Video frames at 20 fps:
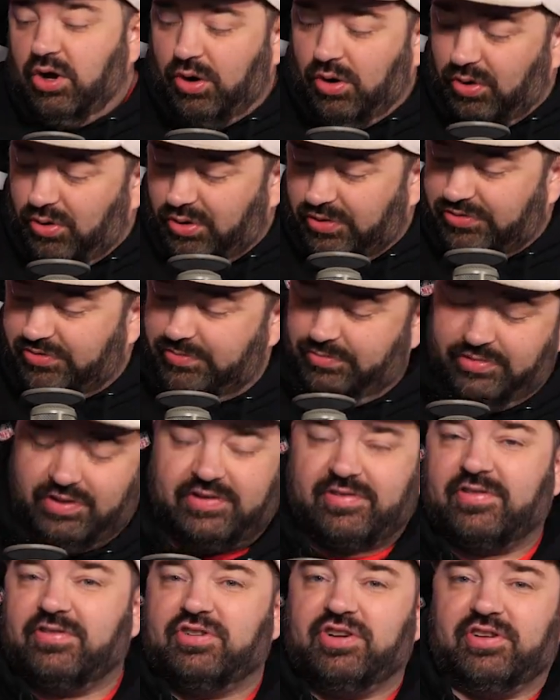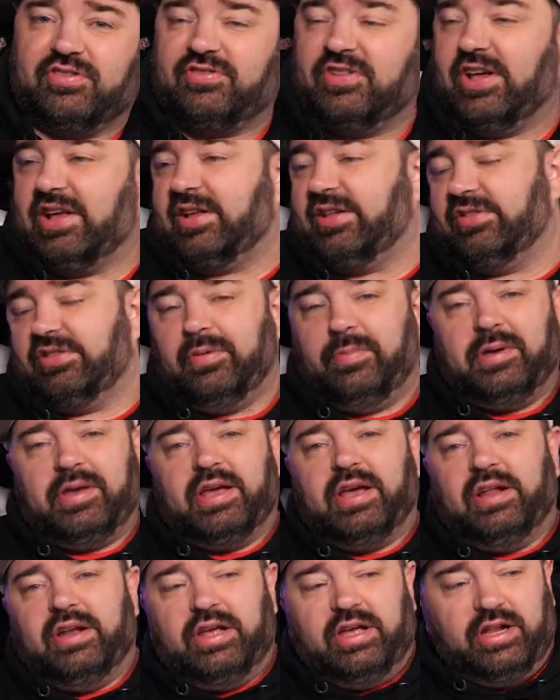or this is just like the
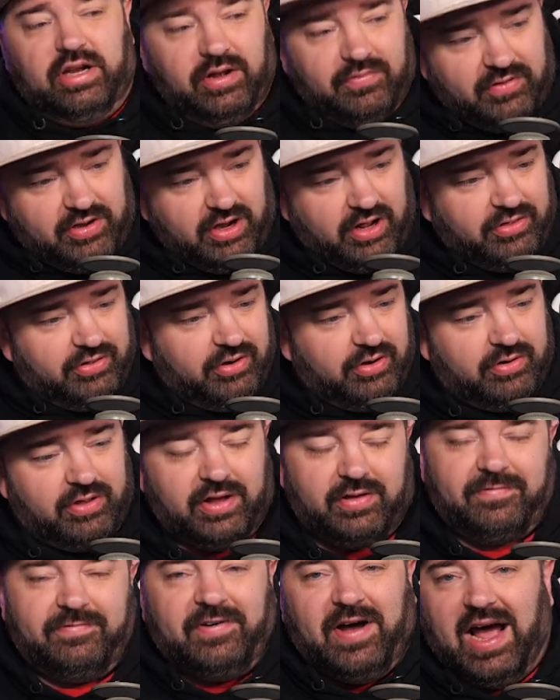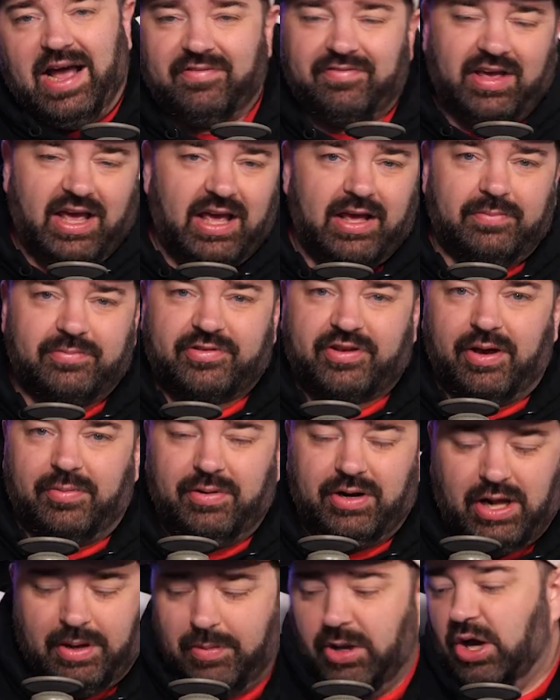beginning of another like five games
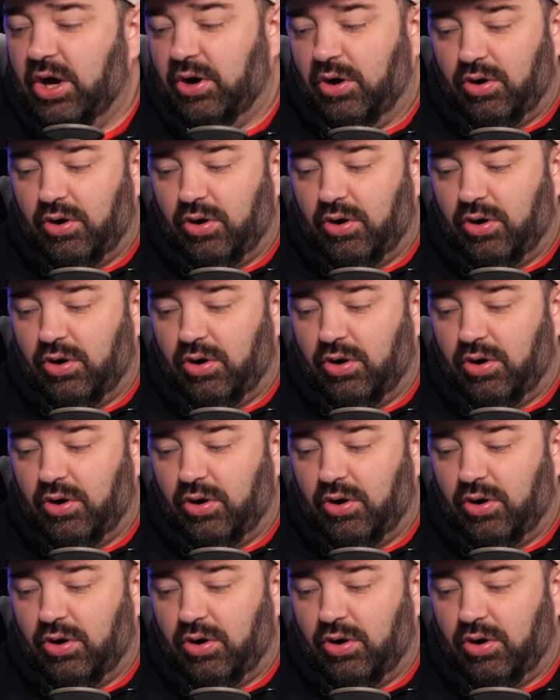coming up,